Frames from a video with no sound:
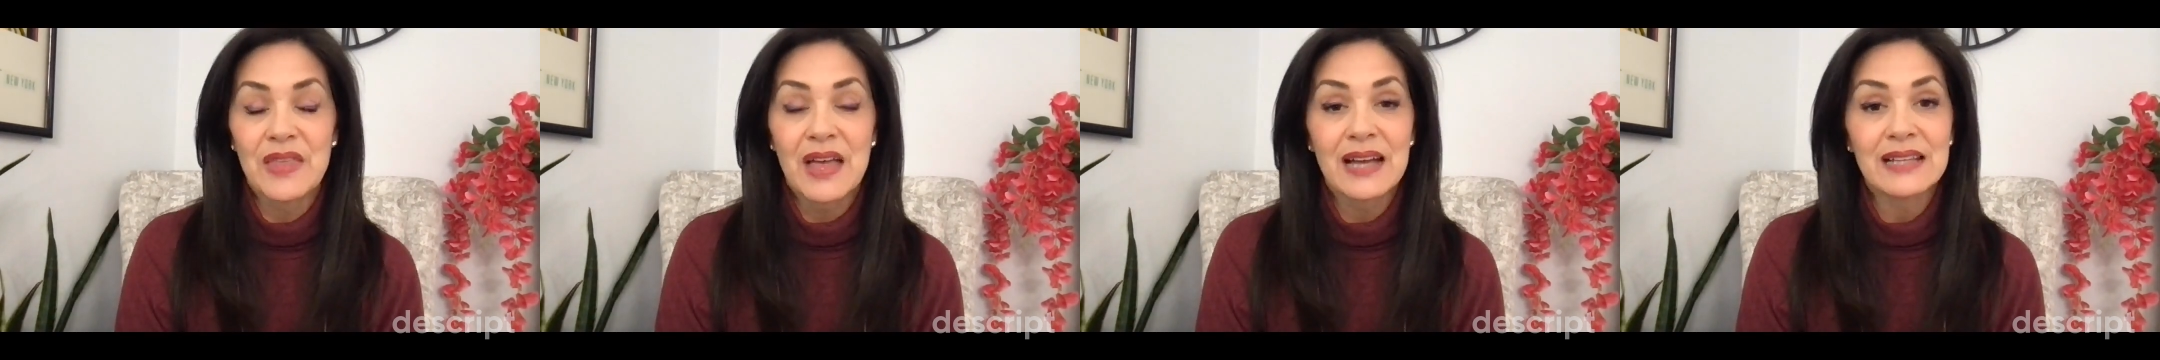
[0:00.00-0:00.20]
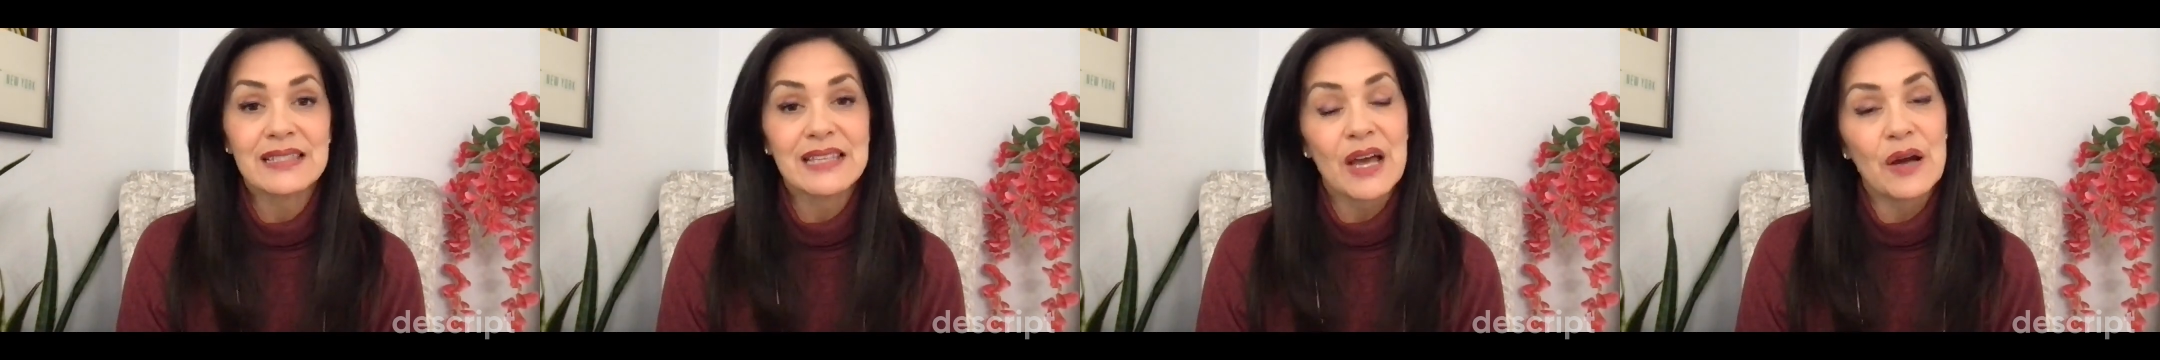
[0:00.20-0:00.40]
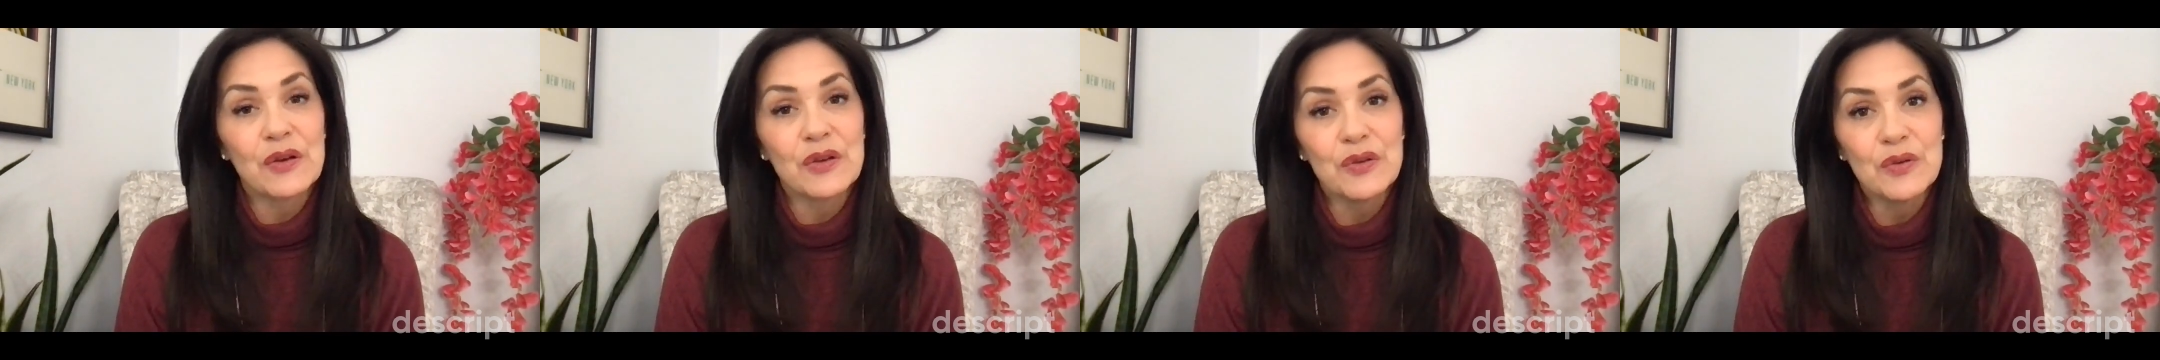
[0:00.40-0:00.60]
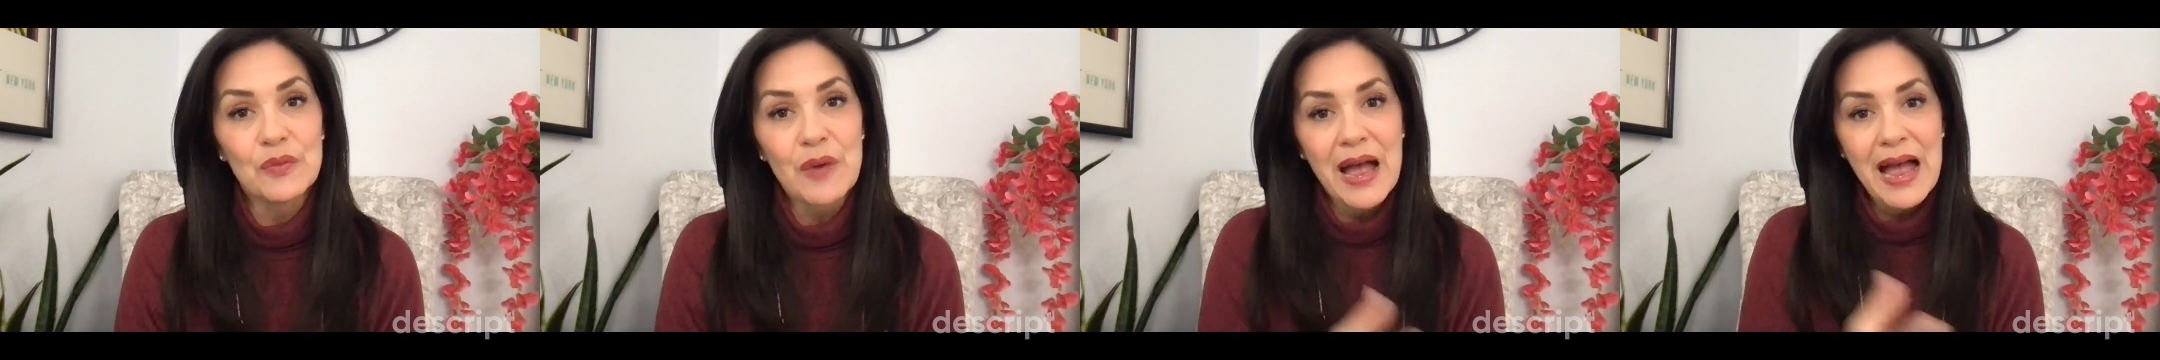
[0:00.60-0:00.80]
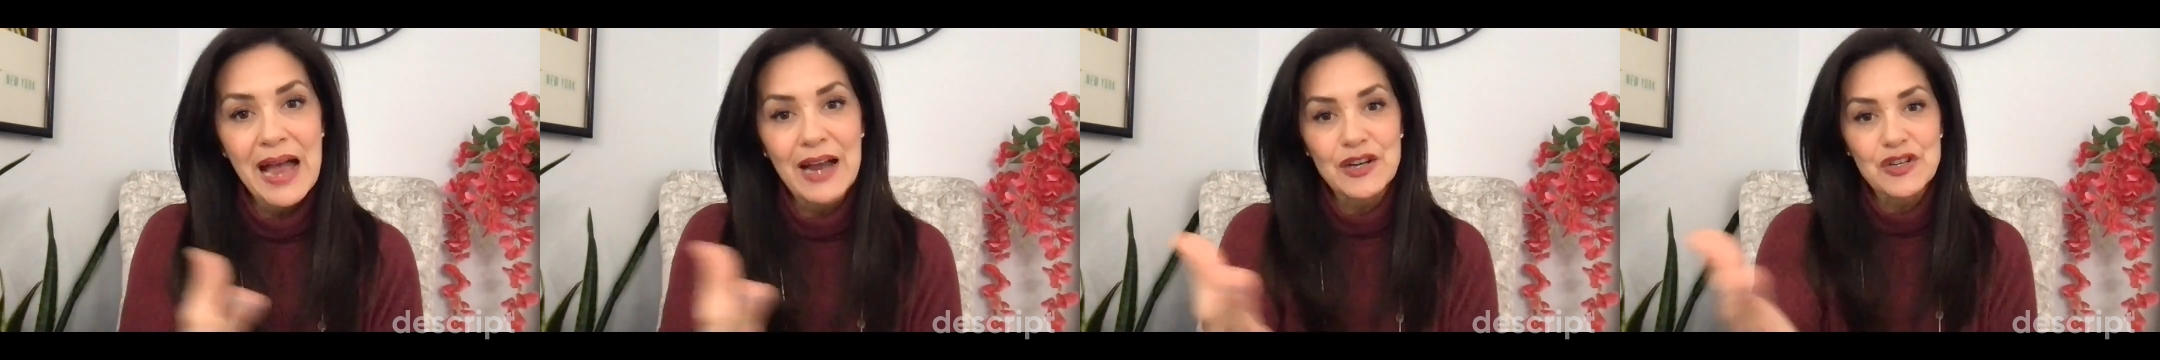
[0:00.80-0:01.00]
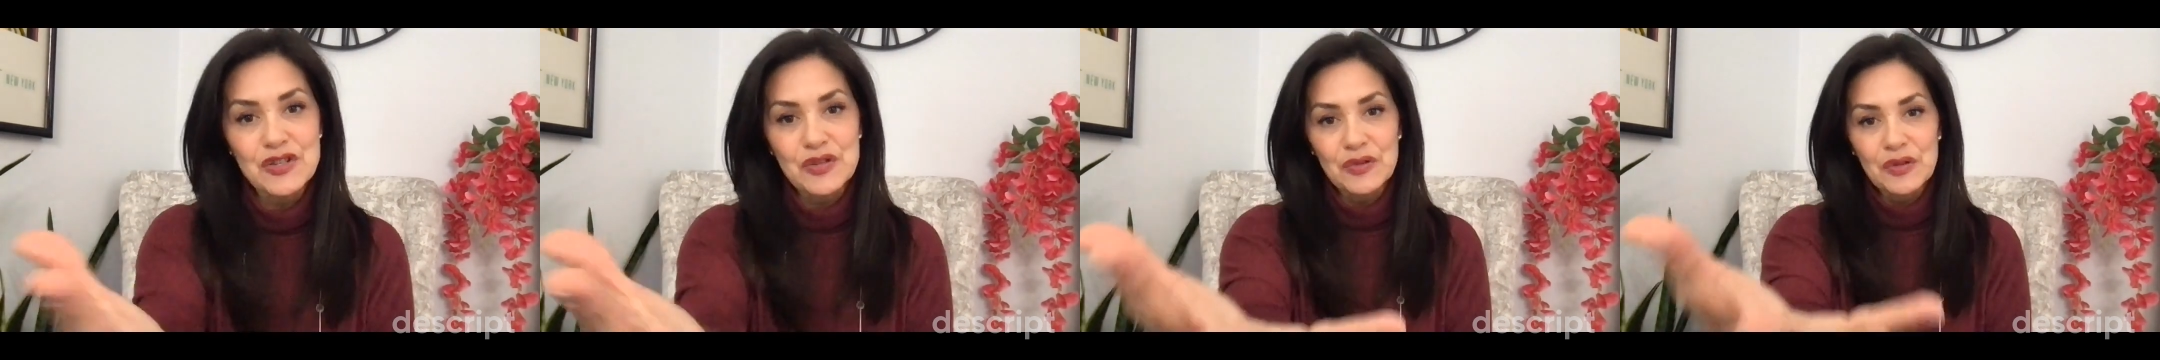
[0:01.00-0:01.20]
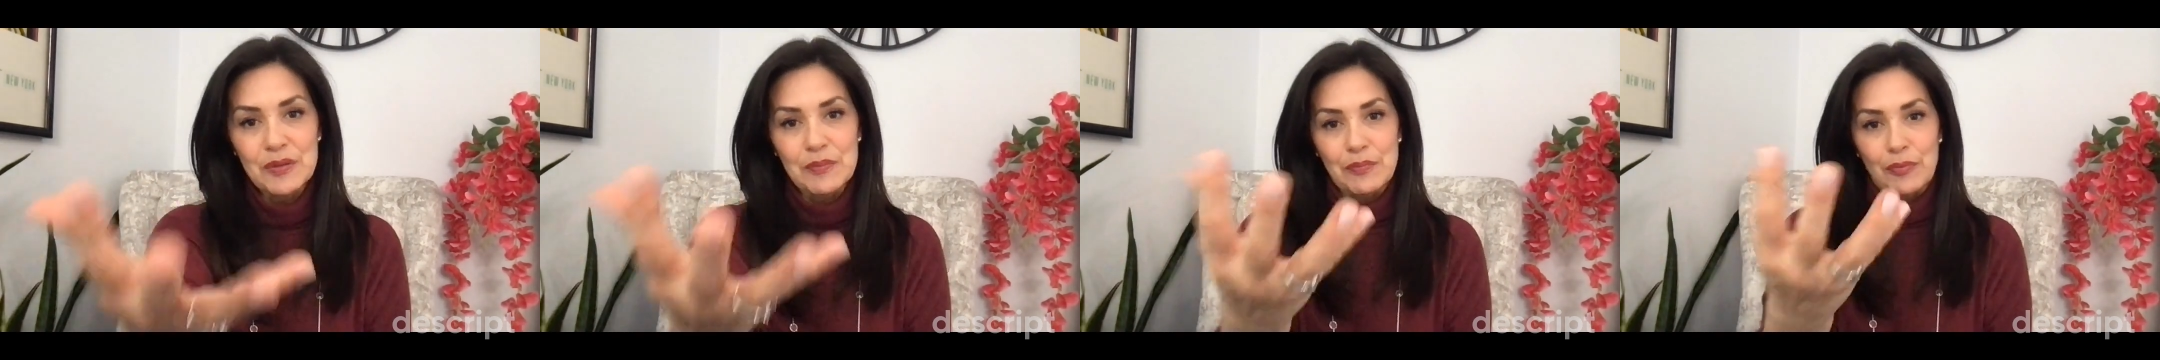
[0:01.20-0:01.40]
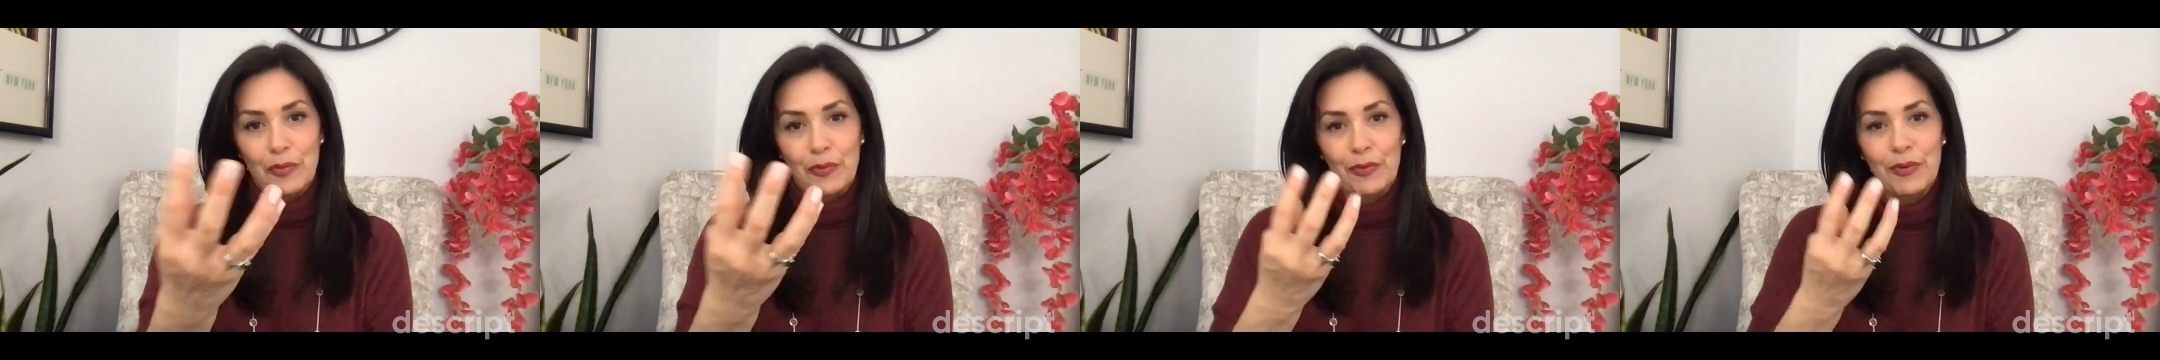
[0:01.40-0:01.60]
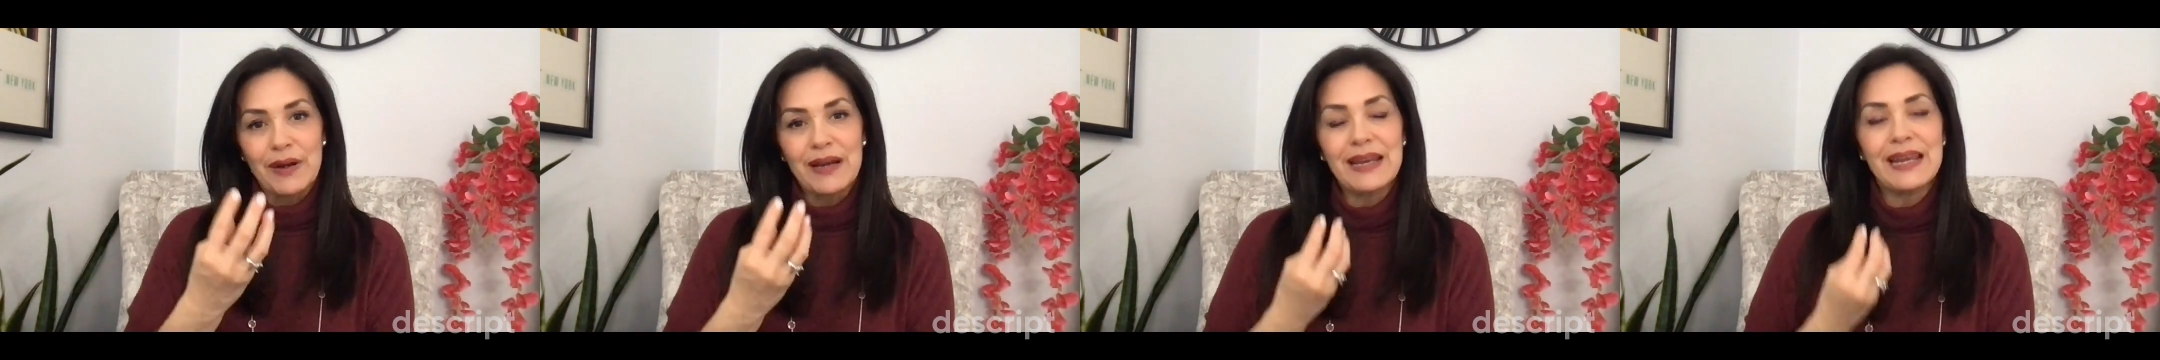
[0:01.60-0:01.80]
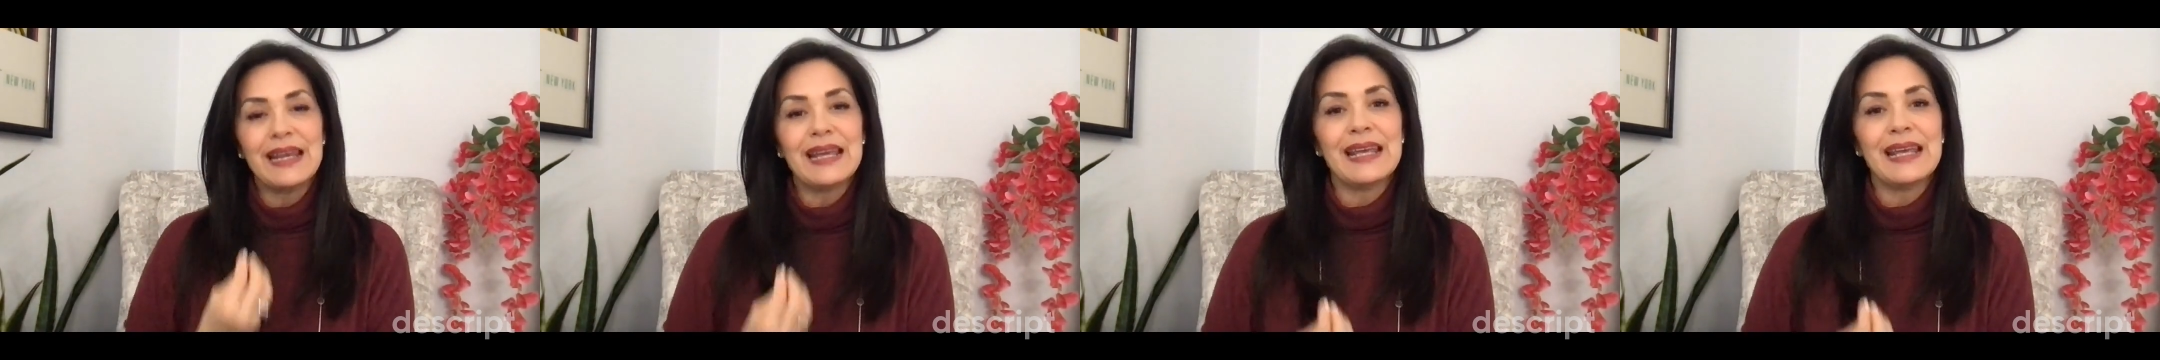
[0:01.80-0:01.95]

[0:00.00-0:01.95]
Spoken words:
That's how you actually bring